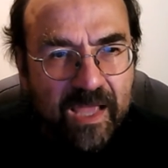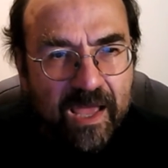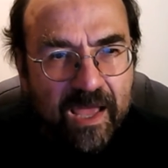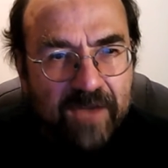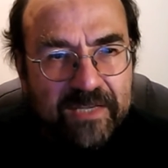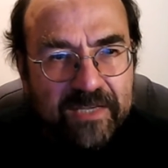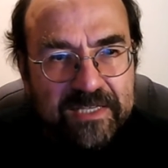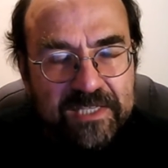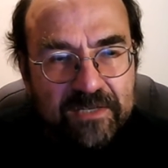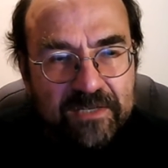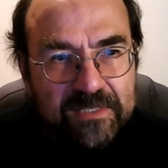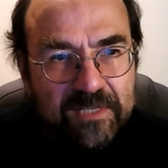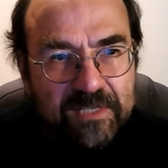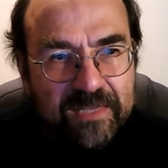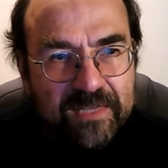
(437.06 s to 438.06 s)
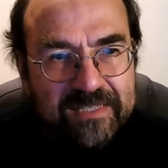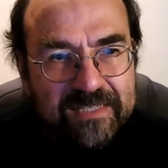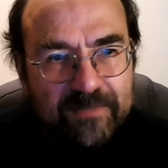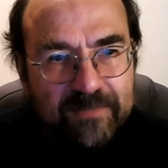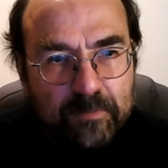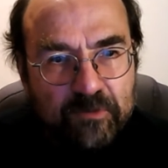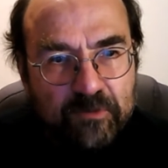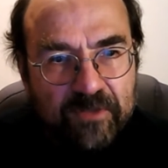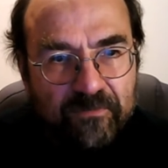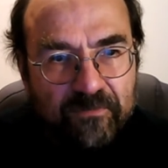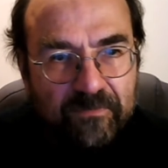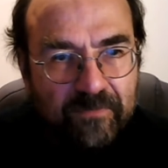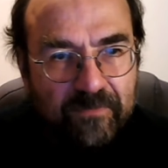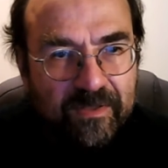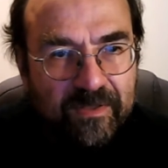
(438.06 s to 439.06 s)
Okay, so that's kind of a brief
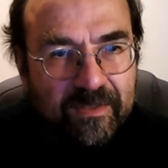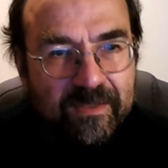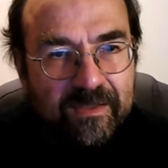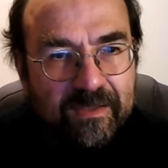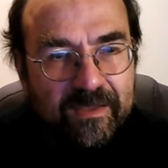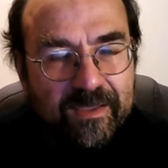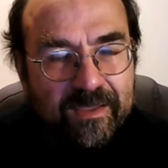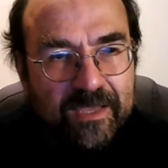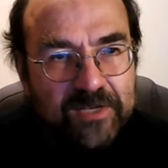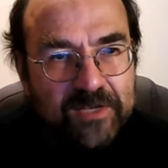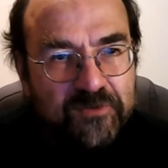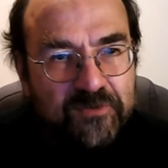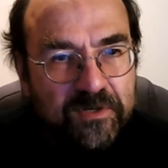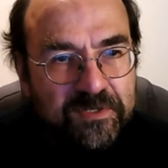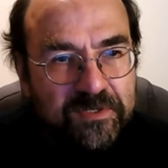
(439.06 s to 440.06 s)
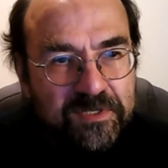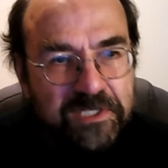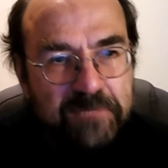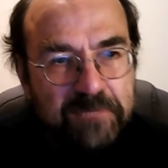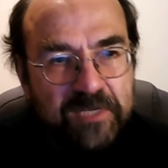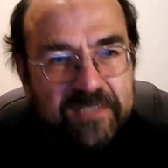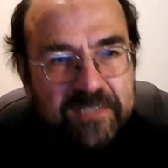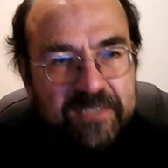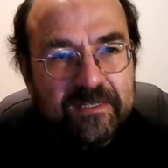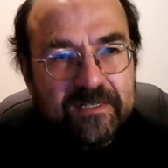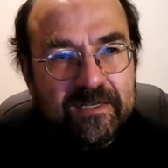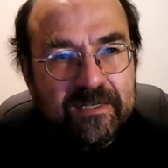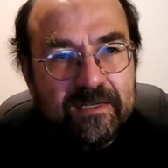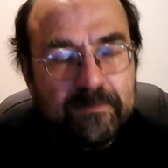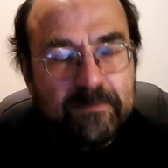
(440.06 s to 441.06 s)
intro to the subject,
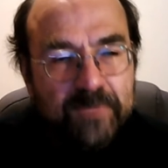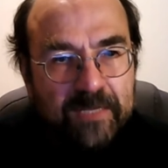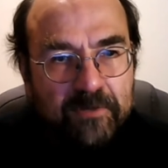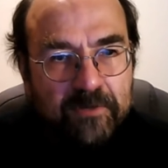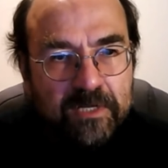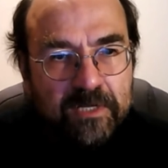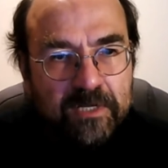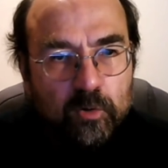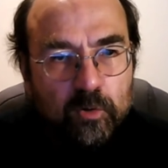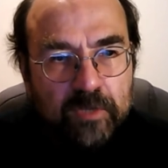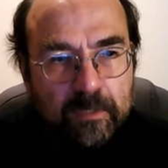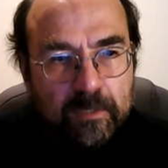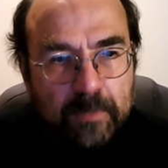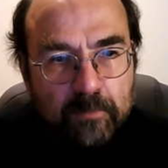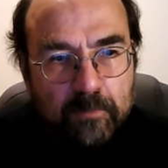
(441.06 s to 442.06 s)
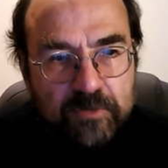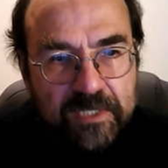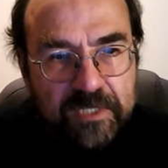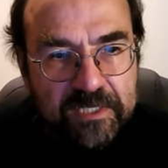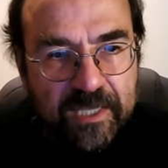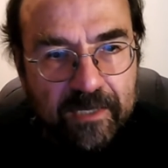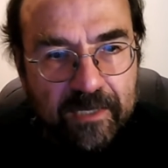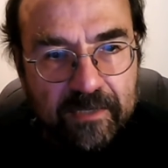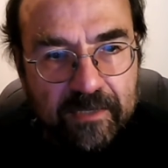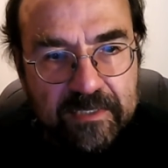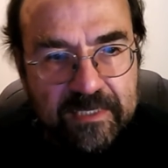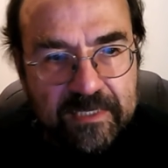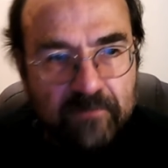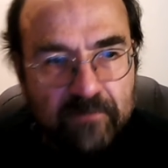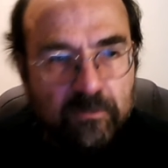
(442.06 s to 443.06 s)
but I'm going to look in a bit more detail at
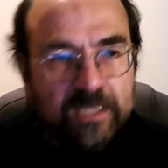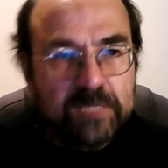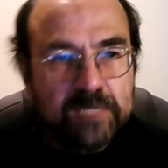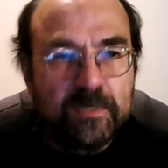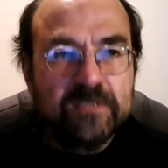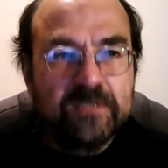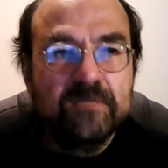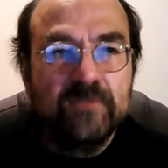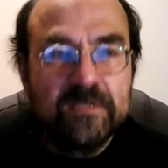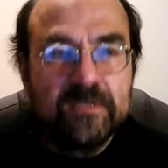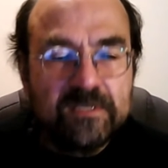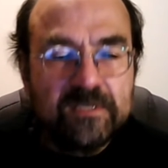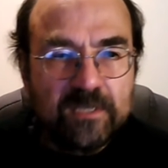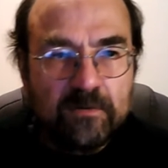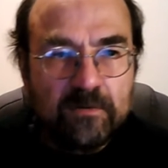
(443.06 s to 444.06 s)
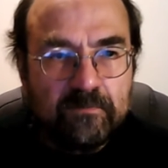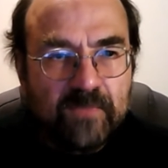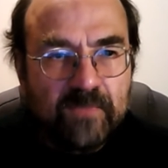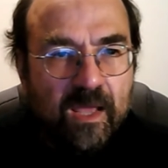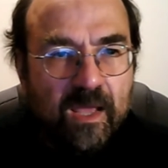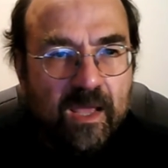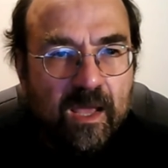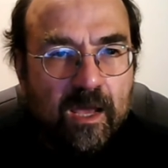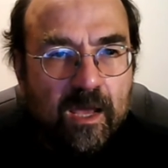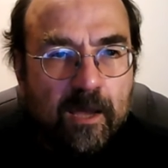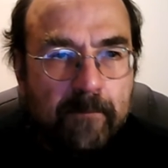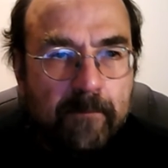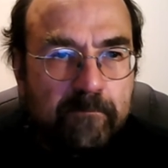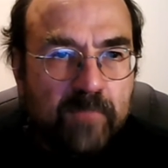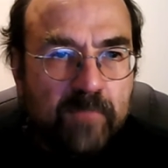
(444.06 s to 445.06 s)
several aspects of this. So
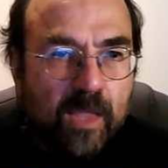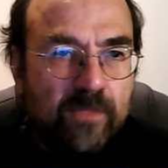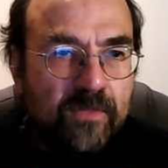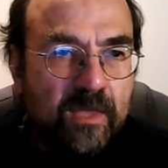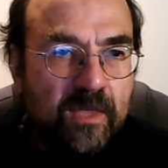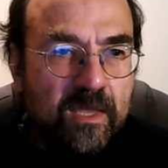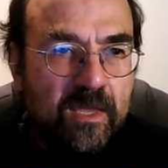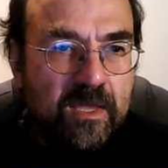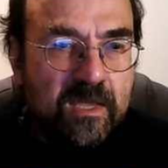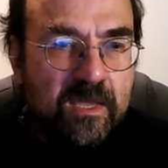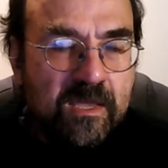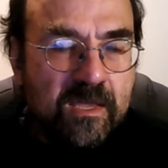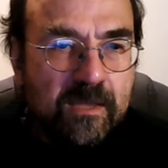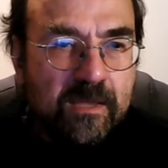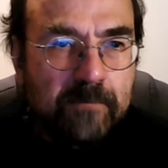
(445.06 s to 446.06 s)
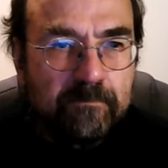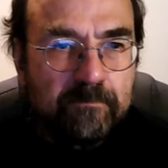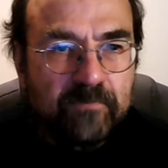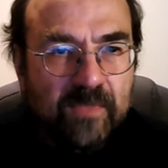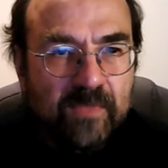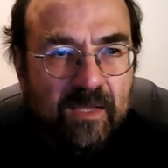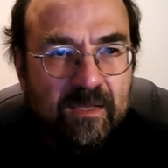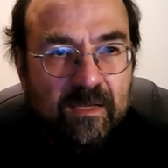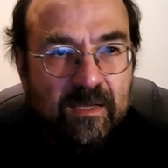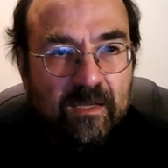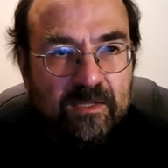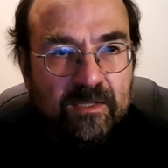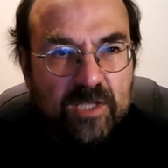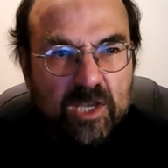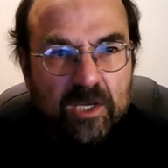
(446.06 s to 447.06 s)
the
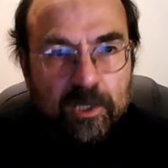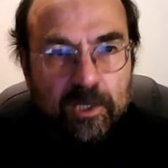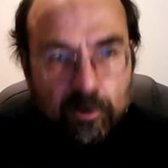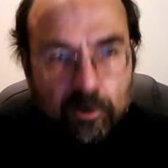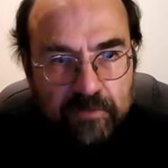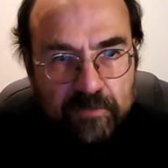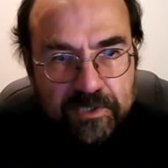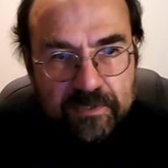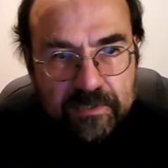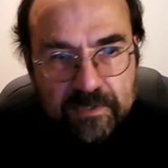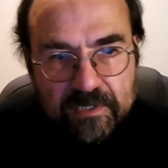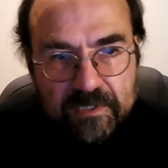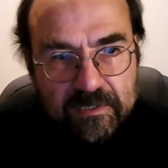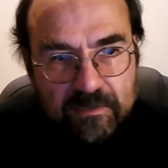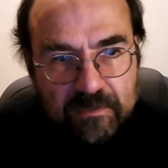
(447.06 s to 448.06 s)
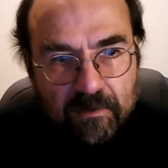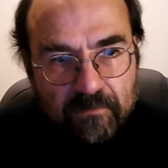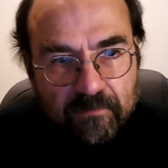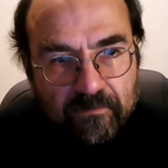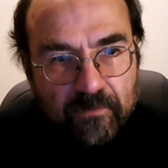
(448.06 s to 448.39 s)
Jungian origins of